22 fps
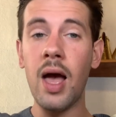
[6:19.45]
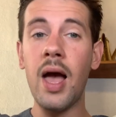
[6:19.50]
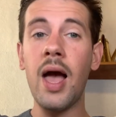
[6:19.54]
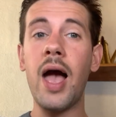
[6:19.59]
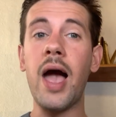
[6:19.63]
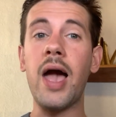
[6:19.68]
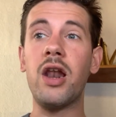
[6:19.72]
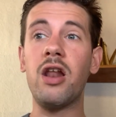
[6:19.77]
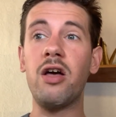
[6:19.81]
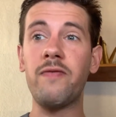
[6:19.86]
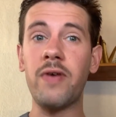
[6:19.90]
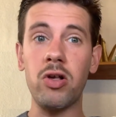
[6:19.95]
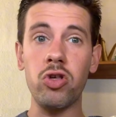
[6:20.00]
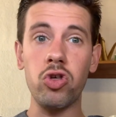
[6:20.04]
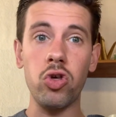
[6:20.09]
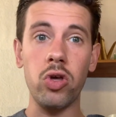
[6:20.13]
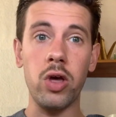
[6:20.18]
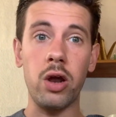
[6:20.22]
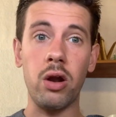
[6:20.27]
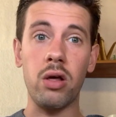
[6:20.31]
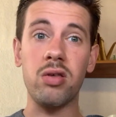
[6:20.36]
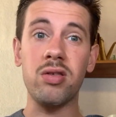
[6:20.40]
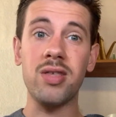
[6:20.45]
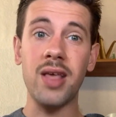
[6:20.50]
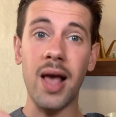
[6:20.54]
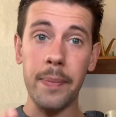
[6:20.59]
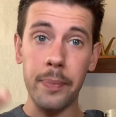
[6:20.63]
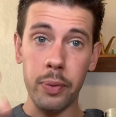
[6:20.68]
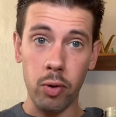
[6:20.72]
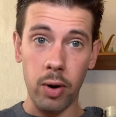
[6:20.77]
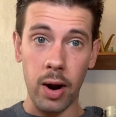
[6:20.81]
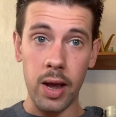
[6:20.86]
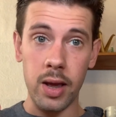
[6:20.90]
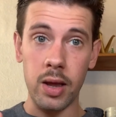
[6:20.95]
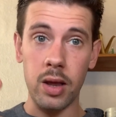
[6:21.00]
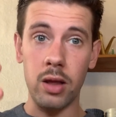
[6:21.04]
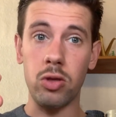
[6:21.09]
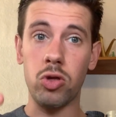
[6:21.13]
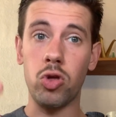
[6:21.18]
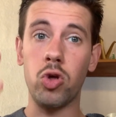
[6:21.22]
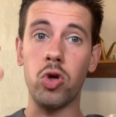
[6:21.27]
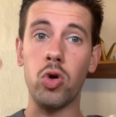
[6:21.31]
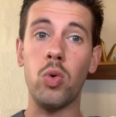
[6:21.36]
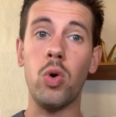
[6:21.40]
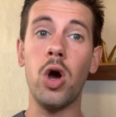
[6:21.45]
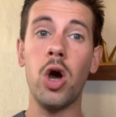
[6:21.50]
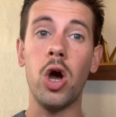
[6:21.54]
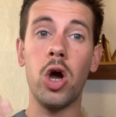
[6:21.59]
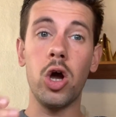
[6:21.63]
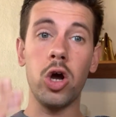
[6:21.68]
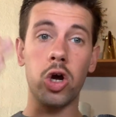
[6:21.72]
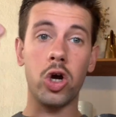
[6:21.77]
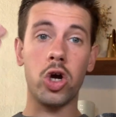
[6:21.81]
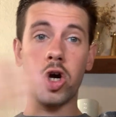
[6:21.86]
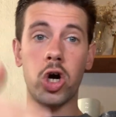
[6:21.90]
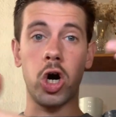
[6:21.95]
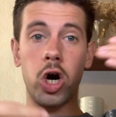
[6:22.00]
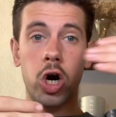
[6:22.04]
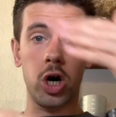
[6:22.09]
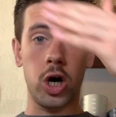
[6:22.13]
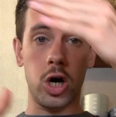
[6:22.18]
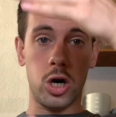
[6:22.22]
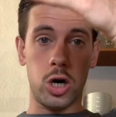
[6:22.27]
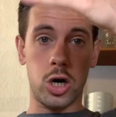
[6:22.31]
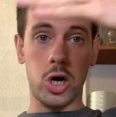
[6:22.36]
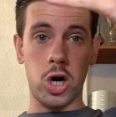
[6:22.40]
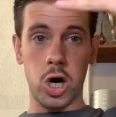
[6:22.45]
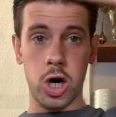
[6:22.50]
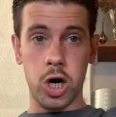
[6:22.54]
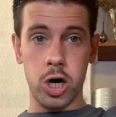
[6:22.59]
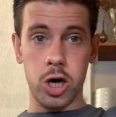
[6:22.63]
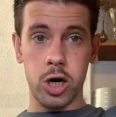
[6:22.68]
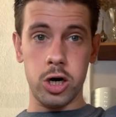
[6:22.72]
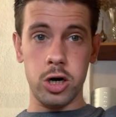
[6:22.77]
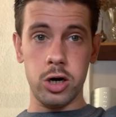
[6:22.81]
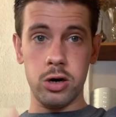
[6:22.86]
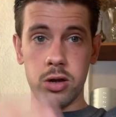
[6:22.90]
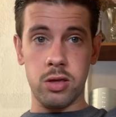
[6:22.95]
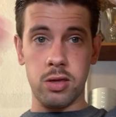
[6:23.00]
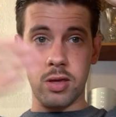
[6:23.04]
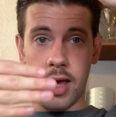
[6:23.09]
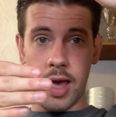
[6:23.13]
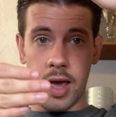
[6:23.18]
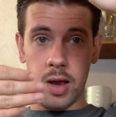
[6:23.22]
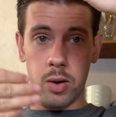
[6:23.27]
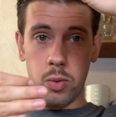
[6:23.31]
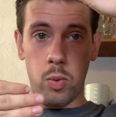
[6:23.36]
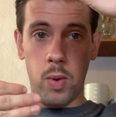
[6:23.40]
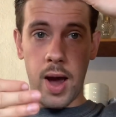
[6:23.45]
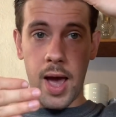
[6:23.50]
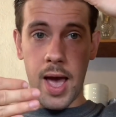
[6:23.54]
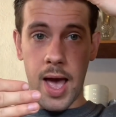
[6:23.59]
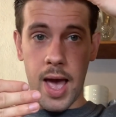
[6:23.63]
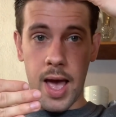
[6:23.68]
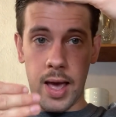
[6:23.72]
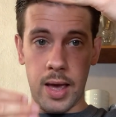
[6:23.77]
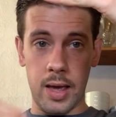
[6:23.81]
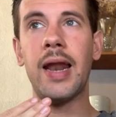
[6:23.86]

and eventually it'll separate into curds and whey.